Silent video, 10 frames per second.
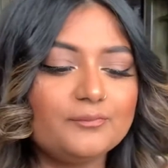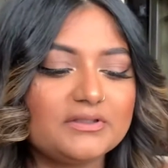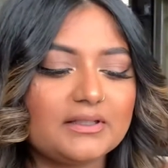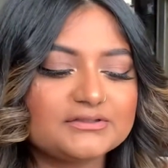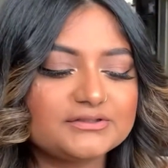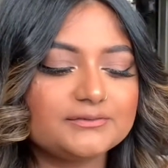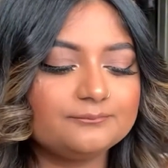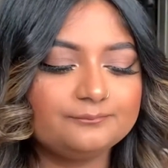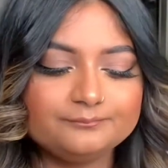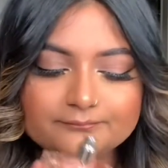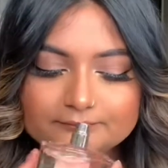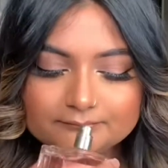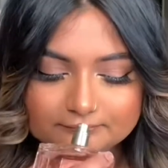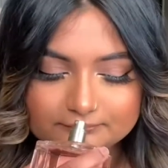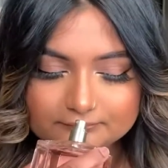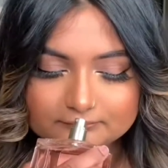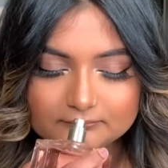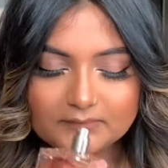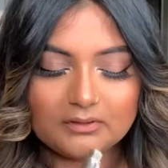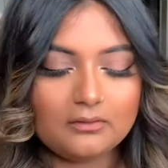collection.
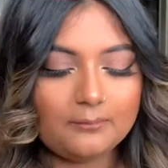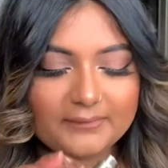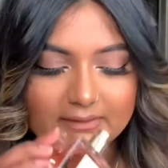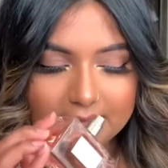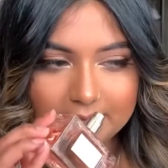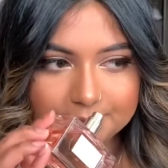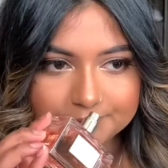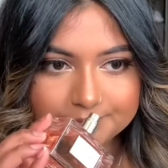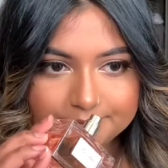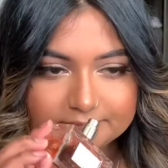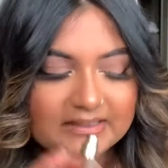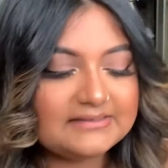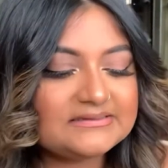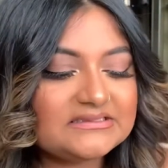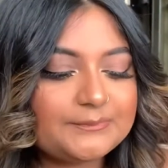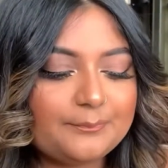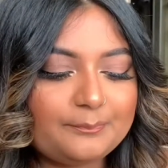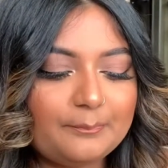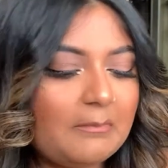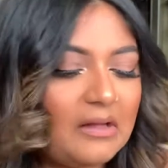Oh my god, it just
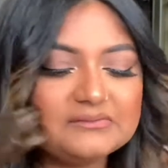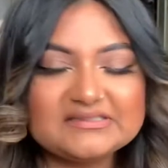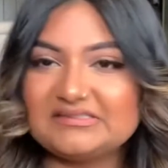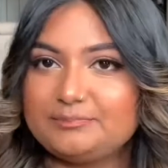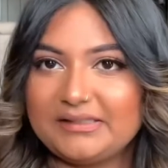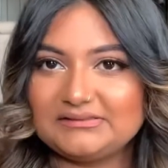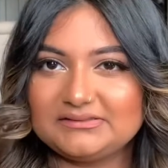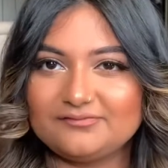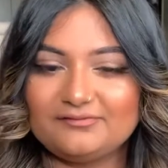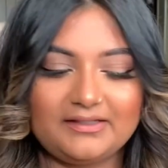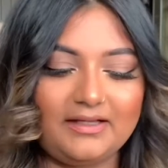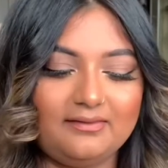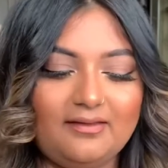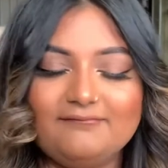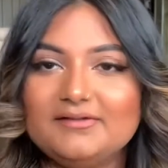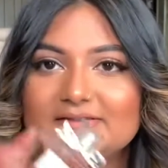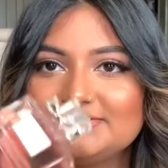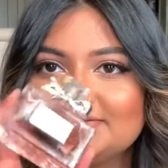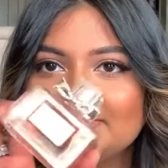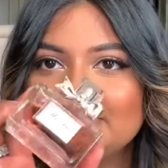smells expensive. Like, I love this.
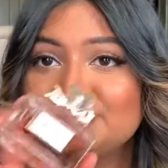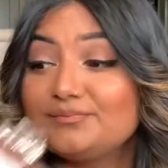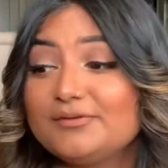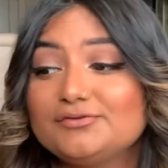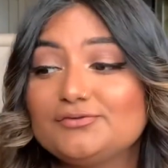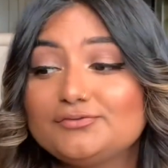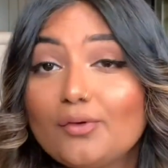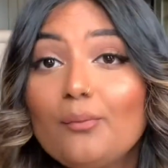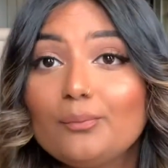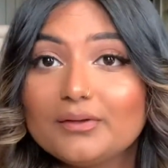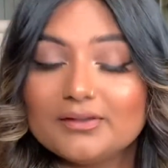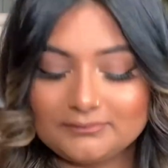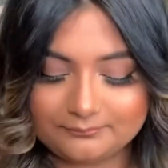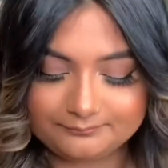It smells so good.